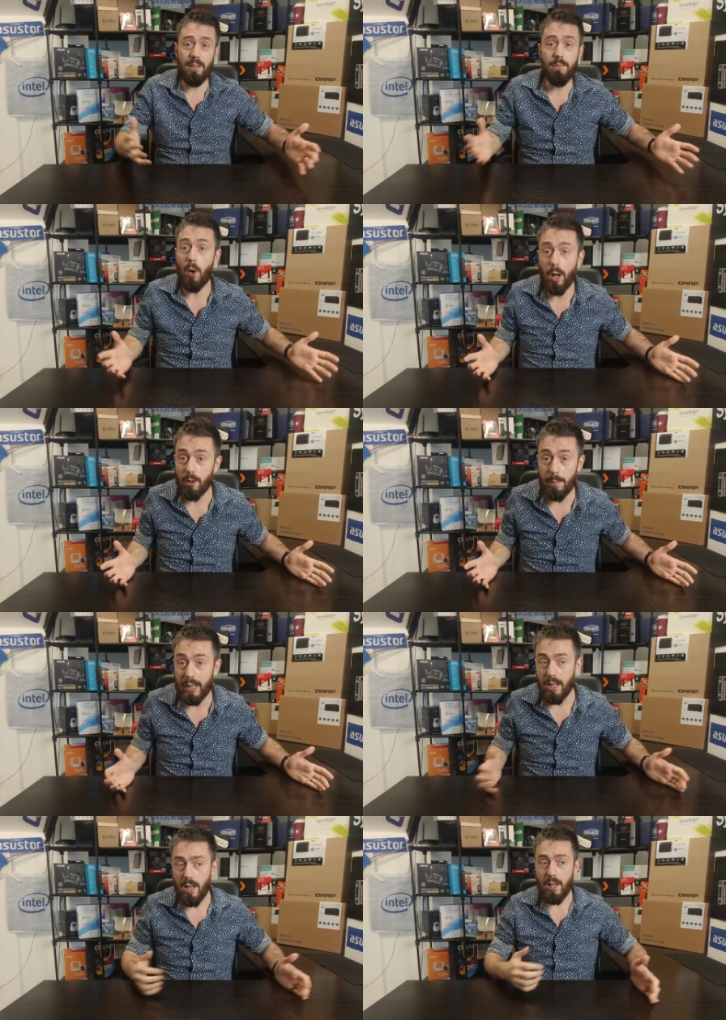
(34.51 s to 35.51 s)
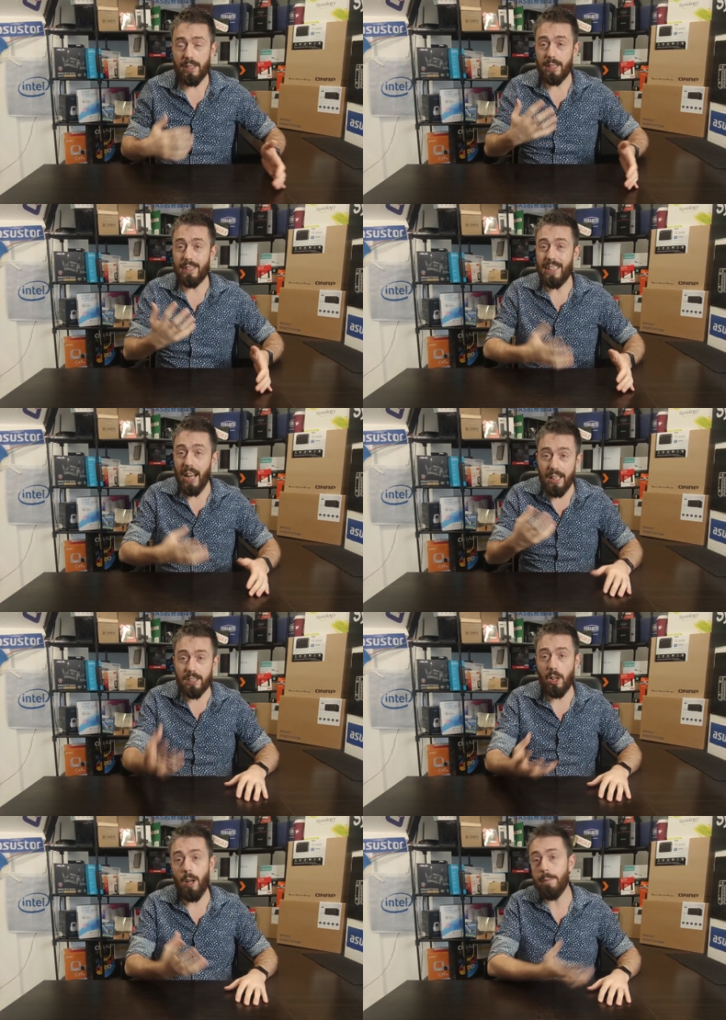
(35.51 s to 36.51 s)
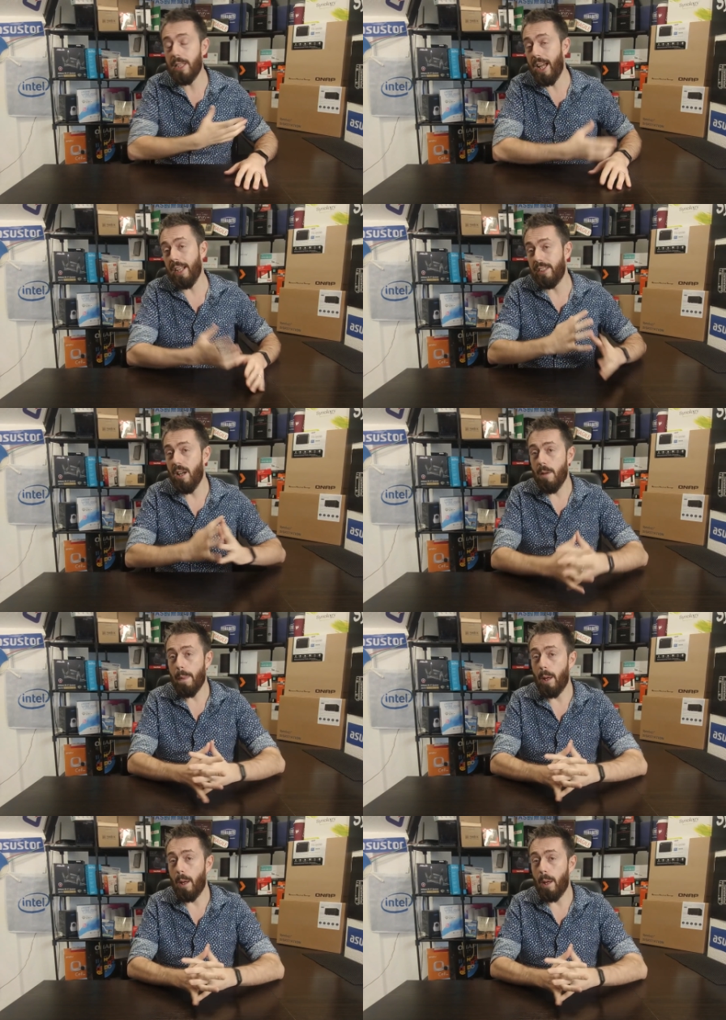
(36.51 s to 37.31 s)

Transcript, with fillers: environment to ten times that